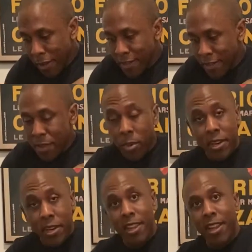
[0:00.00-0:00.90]
is the
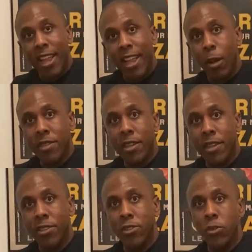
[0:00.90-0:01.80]
button that allows
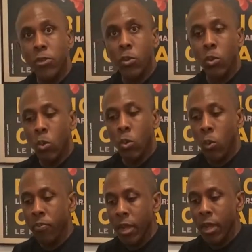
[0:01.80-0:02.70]
us to
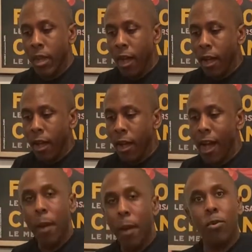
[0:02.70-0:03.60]

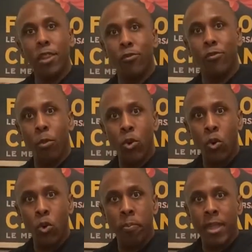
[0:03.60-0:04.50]
operate the
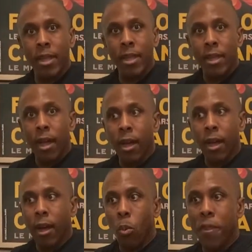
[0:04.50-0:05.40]
RoboCoupe
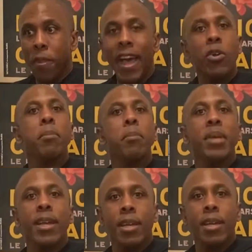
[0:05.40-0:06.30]
without it
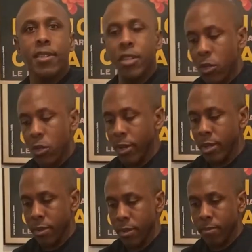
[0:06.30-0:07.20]
being
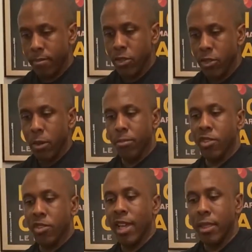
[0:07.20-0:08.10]
continuous. So
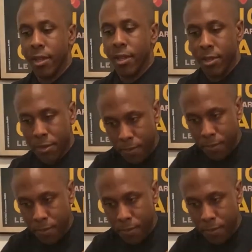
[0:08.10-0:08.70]
just like this.